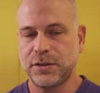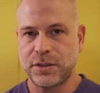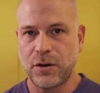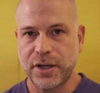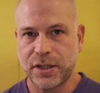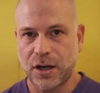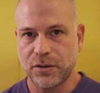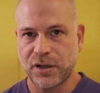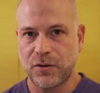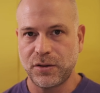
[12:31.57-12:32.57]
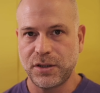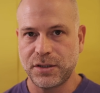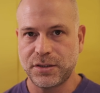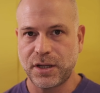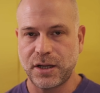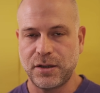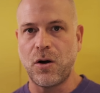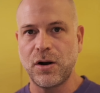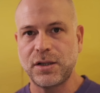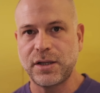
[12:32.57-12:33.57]
slowing down recordings can
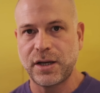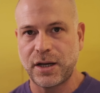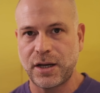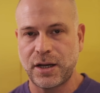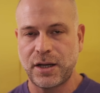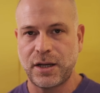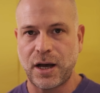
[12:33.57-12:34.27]
alter